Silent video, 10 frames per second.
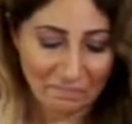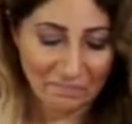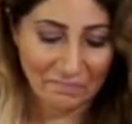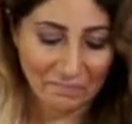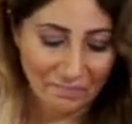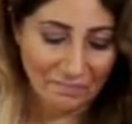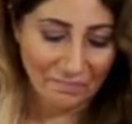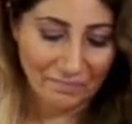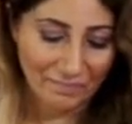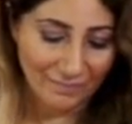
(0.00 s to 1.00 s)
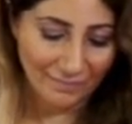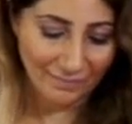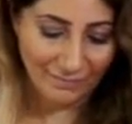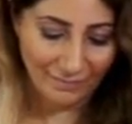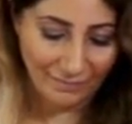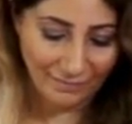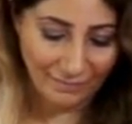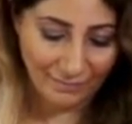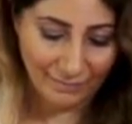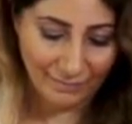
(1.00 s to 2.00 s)

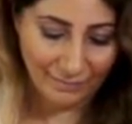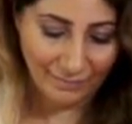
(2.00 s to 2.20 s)
This person isn't speaking.